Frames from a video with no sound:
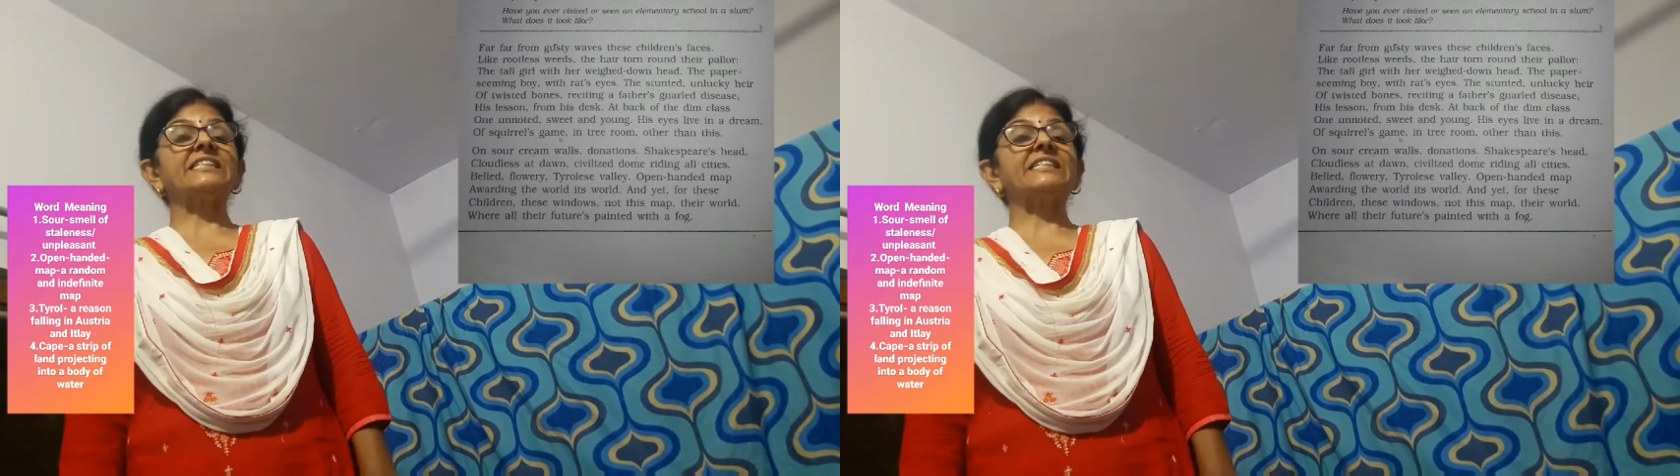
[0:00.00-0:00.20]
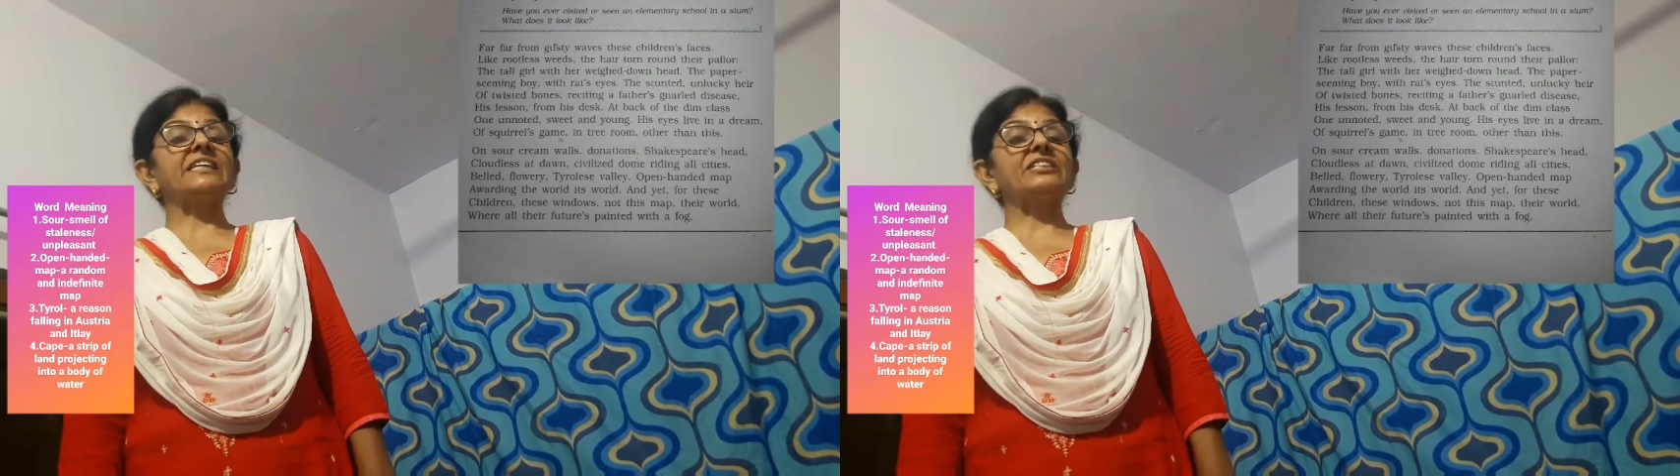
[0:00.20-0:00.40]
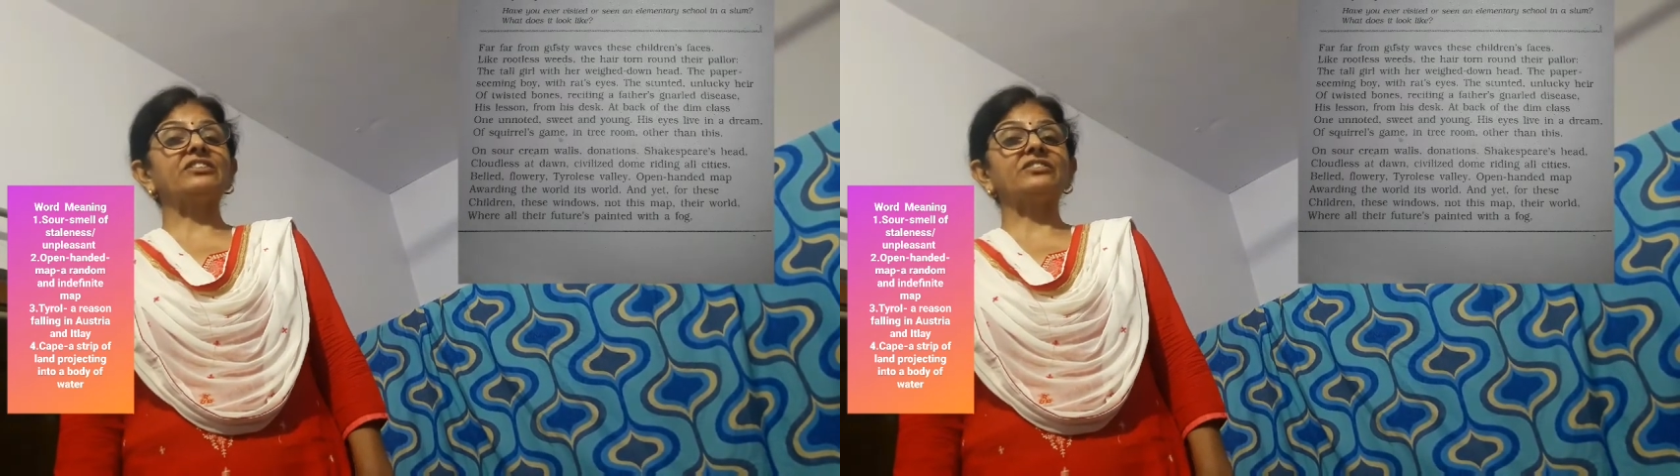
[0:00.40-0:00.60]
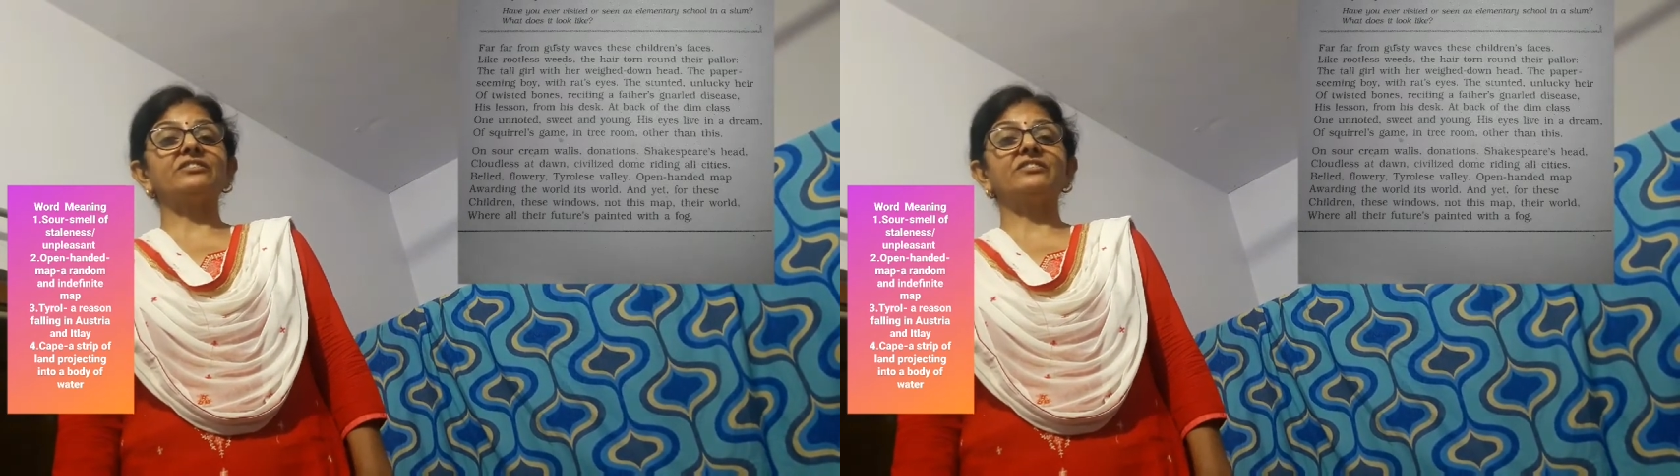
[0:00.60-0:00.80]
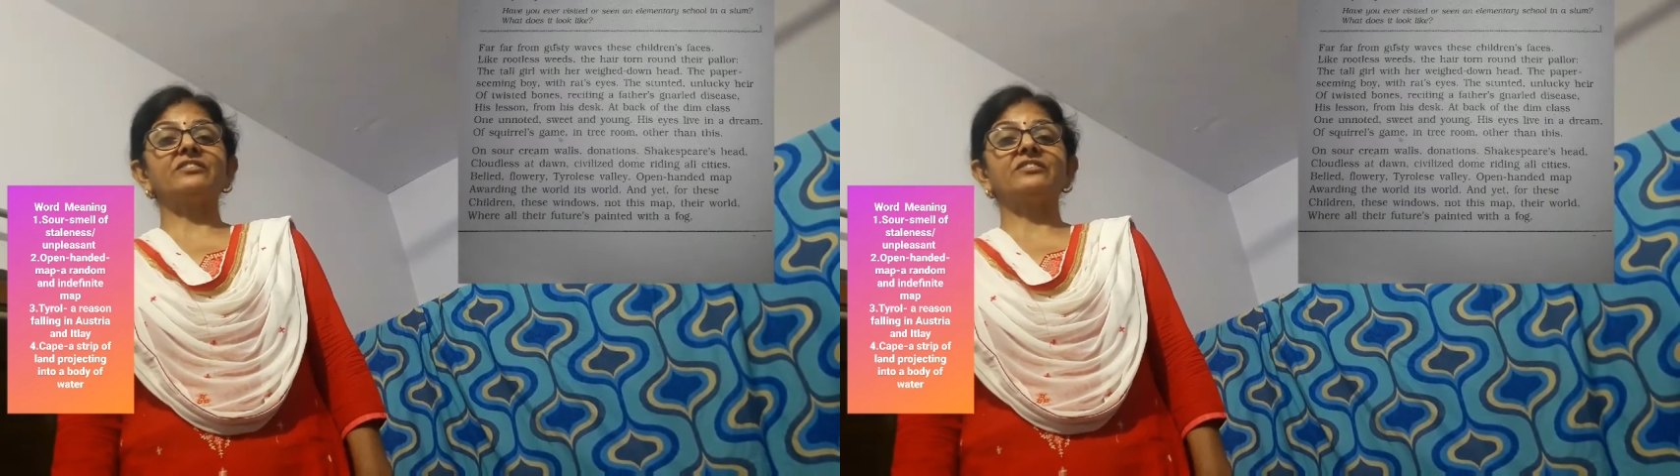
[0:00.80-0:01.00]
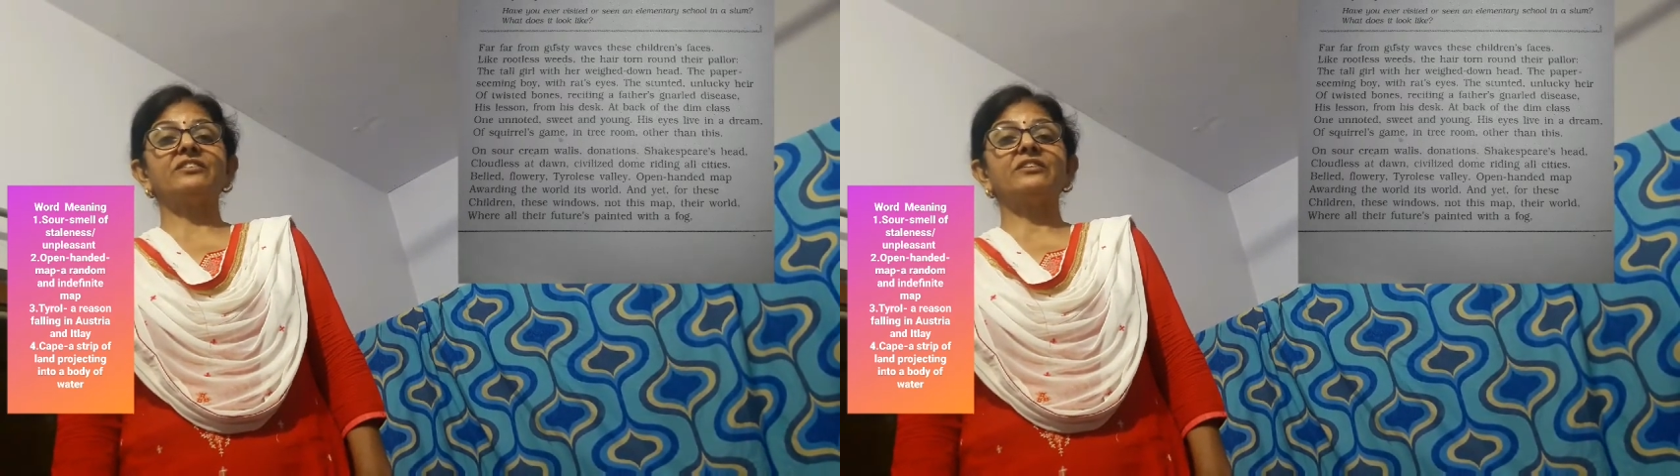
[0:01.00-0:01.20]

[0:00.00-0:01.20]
writers,